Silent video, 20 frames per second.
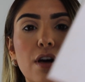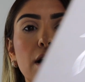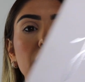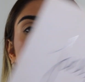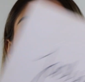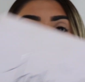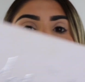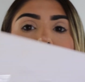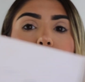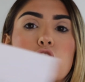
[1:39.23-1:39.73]

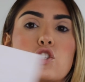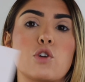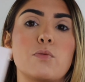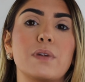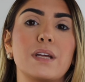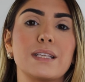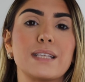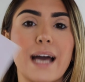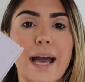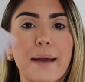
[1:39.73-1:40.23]
talked about it so
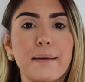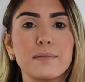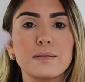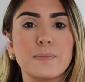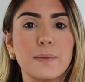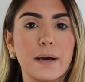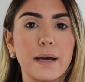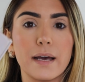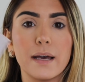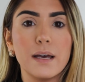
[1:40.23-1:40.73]
many times,
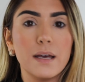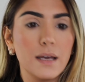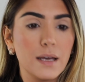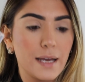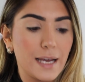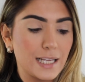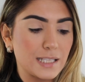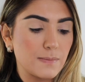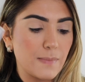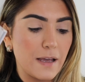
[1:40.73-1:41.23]
but
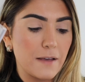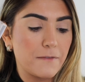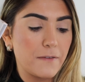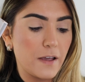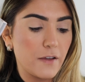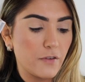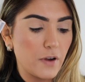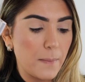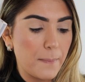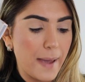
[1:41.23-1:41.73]
it's my
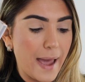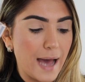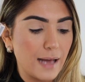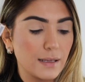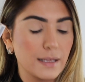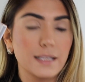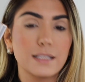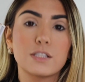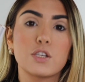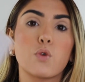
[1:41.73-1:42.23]
favorite
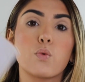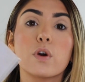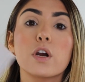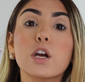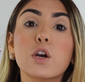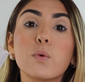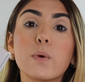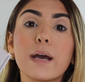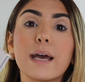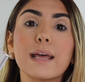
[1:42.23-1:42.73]
palette to
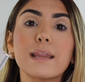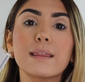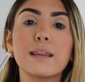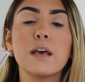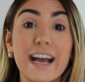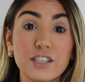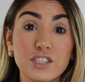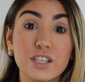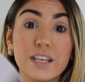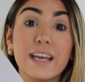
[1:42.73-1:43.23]
work with.
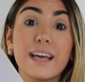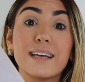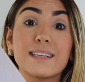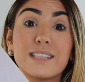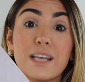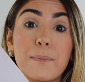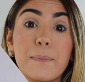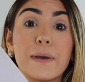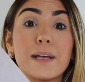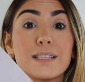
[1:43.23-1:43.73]
Actually, I
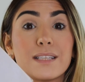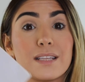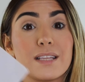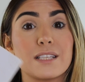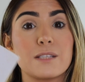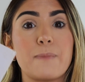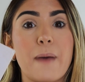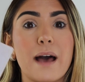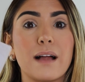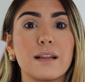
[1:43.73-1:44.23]
dip into
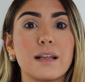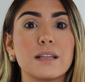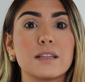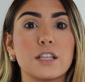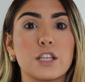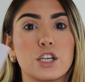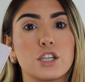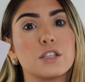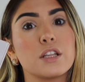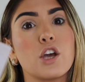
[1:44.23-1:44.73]
this palette
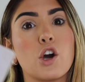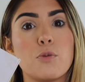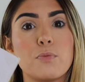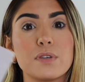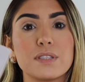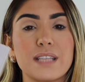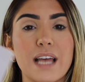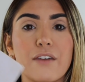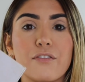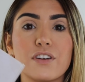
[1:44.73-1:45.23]
literally
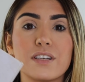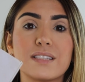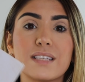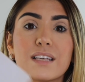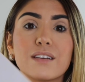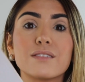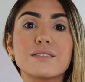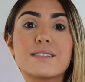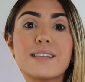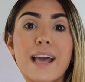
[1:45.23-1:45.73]
almost every
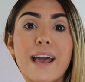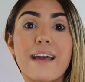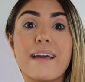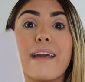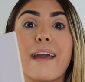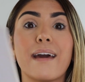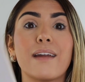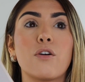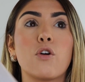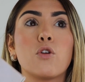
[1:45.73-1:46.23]
single day
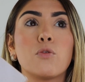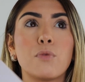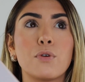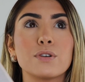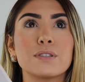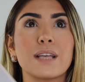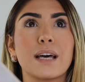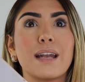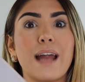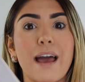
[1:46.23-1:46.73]
and
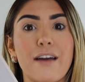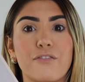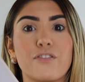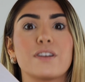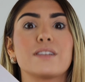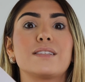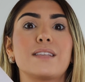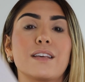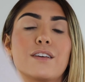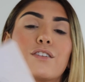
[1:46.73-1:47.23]
almost on
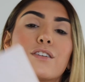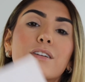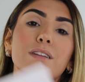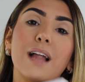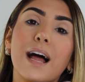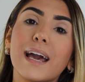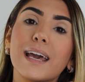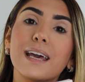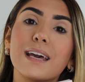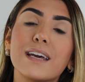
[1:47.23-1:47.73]
every single
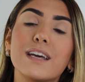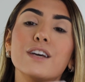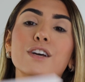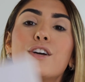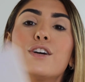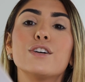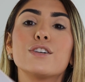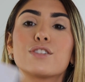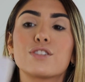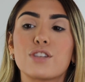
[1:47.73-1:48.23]
client.
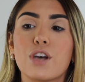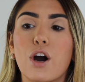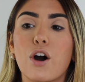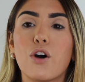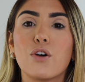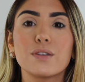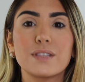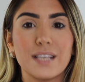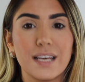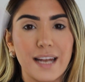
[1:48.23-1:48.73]

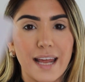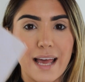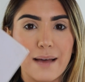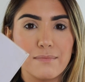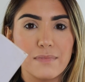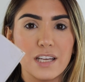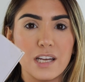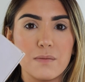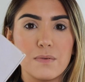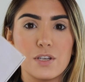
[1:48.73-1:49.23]
So today
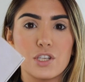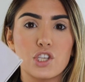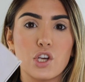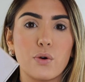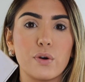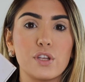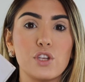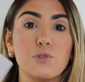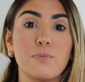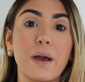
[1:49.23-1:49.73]
I'm going to be
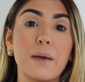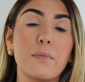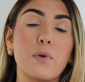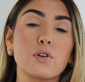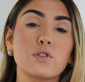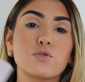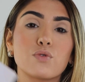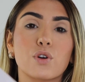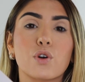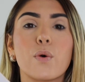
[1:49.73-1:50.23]
showing you my
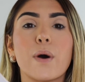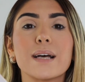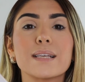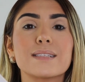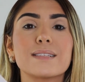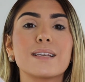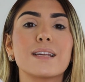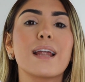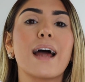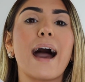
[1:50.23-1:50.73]
most
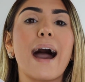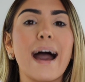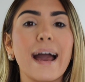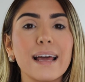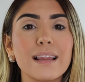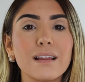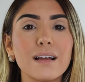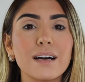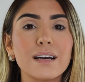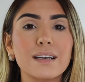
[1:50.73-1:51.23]
requested
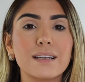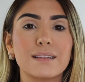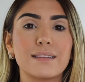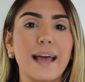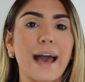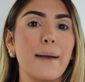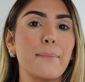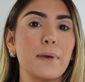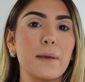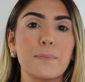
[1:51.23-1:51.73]
eye look
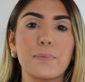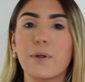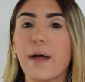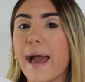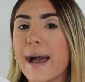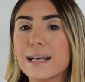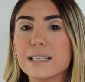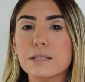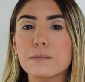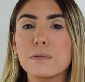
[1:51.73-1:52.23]
that people
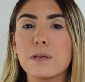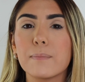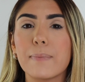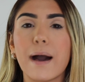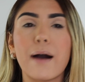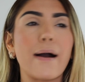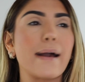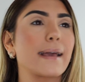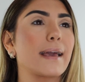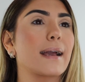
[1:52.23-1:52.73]
ask me
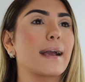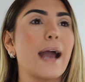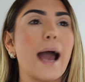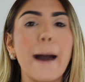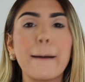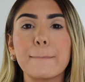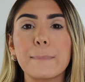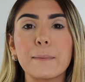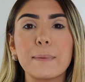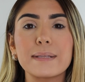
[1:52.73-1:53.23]
about, I get
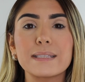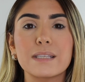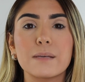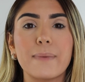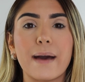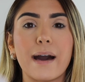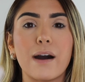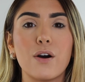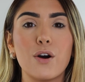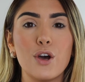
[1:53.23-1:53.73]
compliments
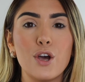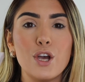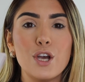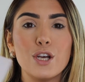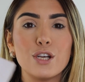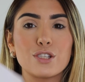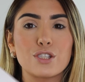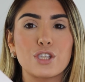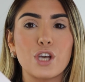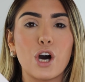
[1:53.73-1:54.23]
about.
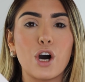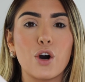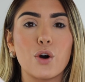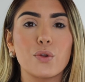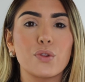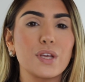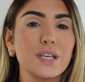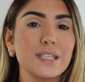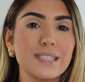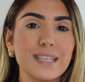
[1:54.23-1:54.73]

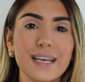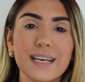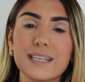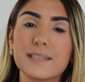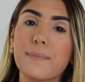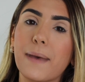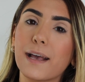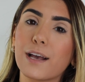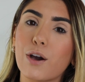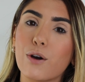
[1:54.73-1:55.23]
So this
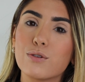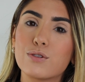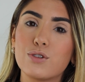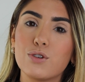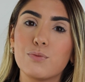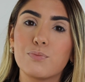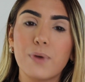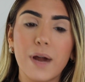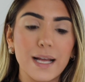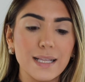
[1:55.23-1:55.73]
is my
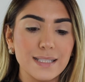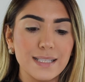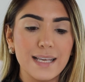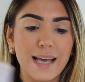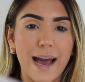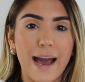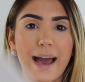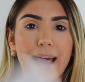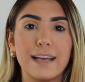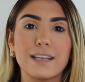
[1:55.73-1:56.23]
go-to bronzy
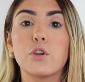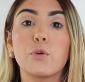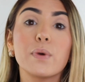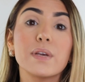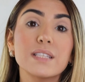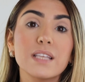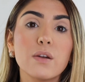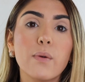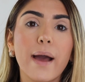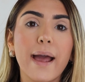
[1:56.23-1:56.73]
eye. The
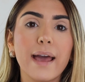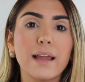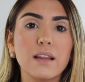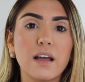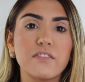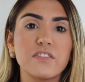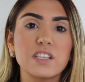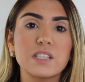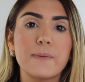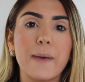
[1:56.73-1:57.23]
reason why I
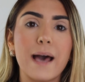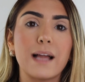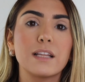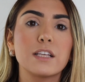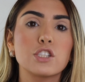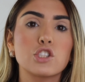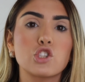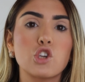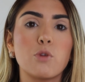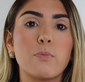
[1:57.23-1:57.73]
love this
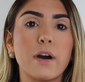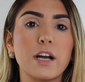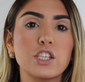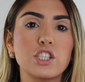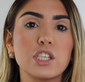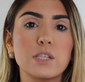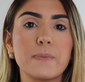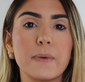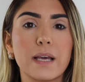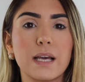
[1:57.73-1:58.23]
palette so much
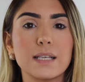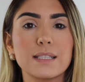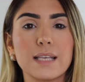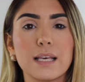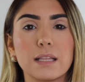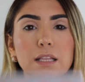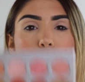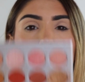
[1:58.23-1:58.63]
is because it